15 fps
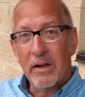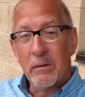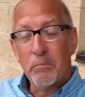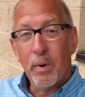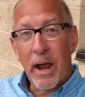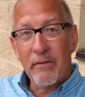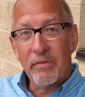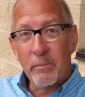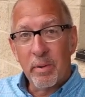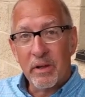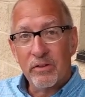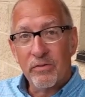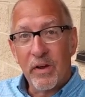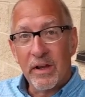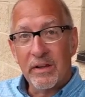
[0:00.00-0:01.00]
in Bradford,
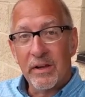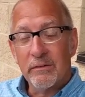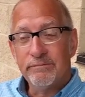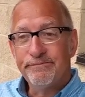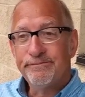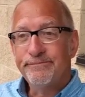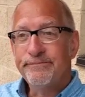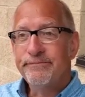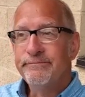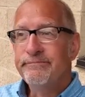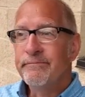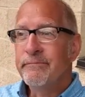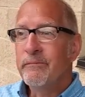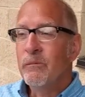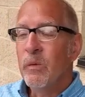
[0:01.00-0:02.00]
Pennsylvania.
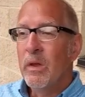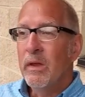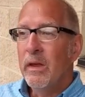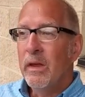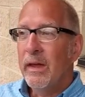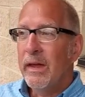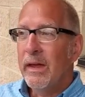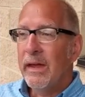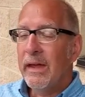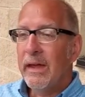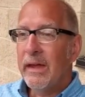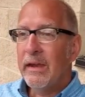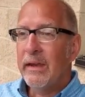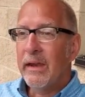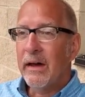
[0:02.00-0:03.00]

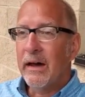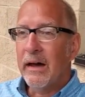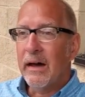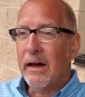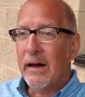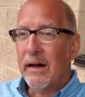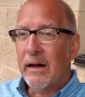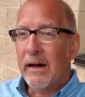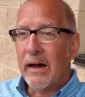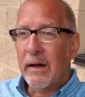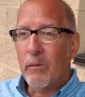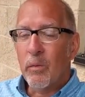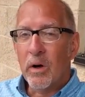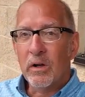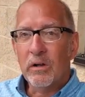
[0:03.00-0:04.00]
And uh, I
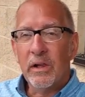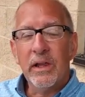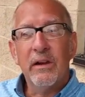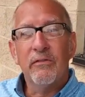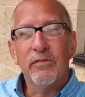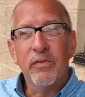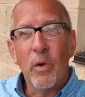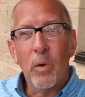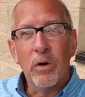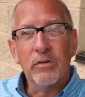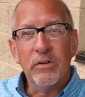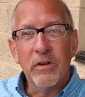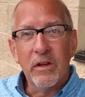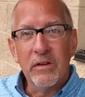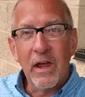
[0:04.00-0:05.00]
worked cleaning floors
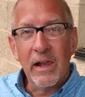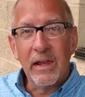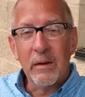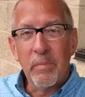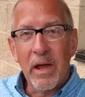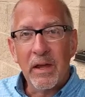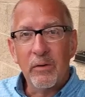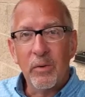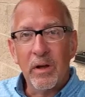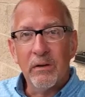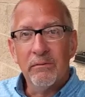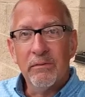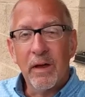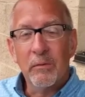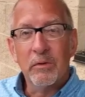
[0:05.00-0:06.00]
in the deli and bakery.
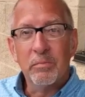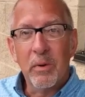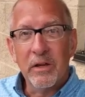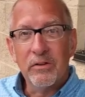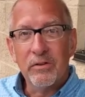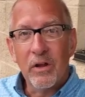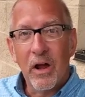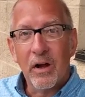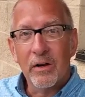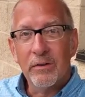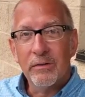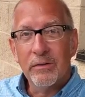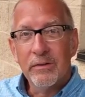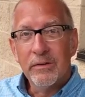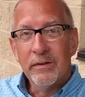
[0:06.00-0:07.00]
That was my start.
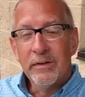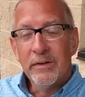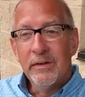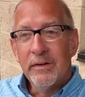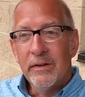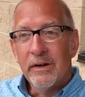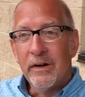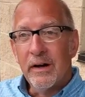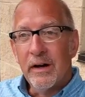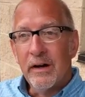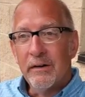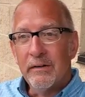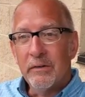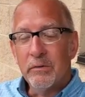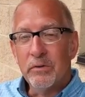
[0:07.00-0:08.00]

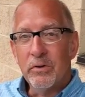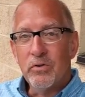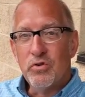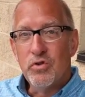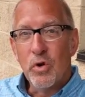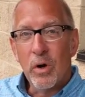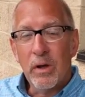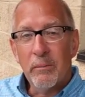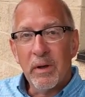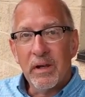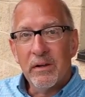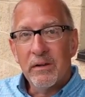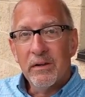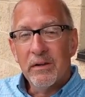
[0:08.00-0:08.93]
Uh, it was enjoyment